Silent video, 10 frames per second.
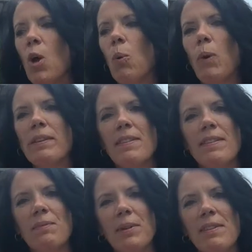what's
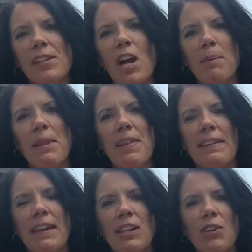the common
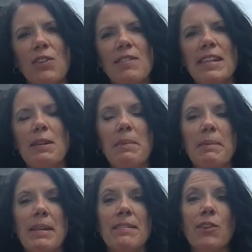thing that you see
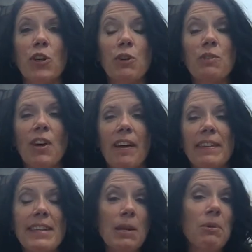maybe served on the
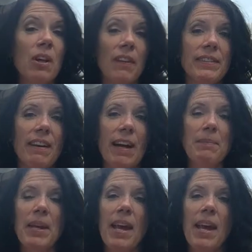table all the time?